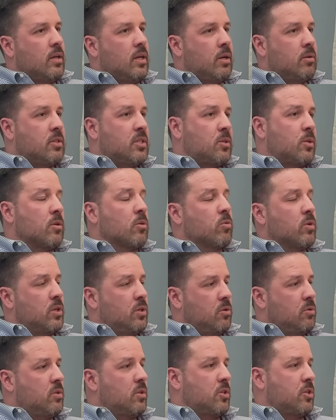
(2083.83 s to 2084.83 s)
it still
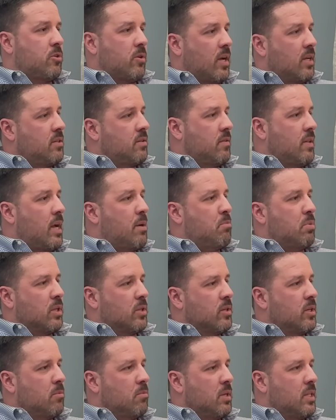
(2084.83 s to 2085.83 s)
reduces stress of that
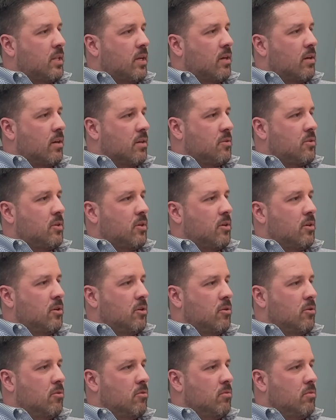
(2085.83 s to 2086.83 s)
biller, but then
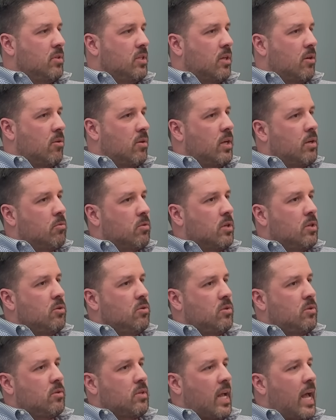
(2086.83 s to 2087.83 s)
also, it
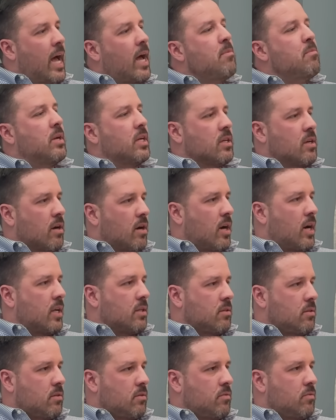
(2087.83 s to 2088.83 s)
reduces admin
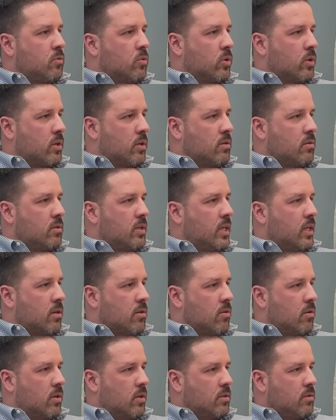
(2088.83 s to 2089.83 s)
costs for clinic
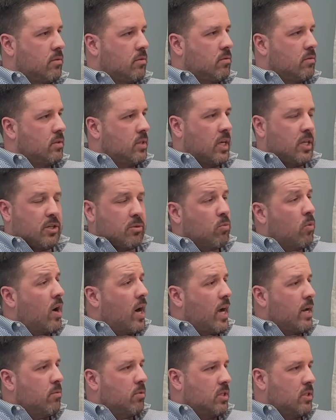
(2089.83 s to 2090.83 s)
owners
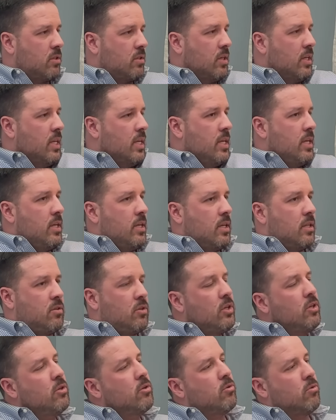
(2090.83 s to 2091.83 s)
nationwide, which is
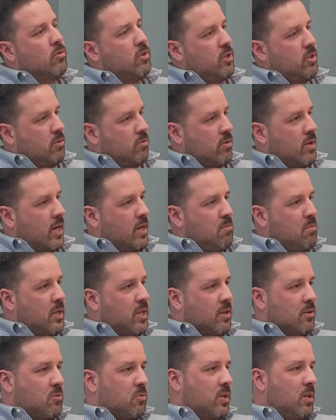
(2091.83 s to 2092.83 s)
huge, right?
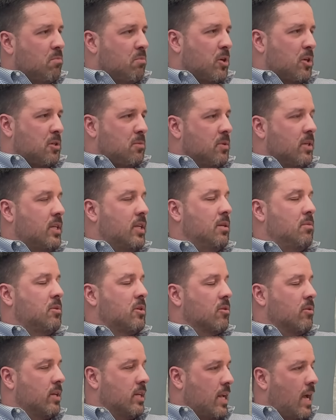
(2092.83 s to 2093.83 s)
Because reimbursement keeps
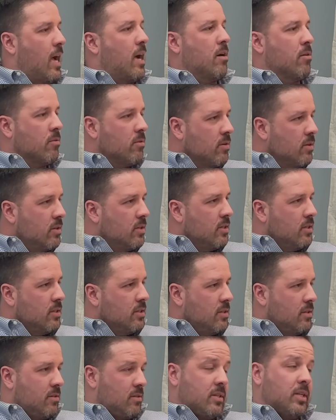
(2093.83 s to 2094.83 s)
going down,
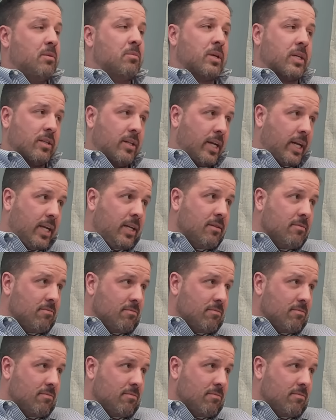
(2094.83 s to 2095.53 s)
seemingly.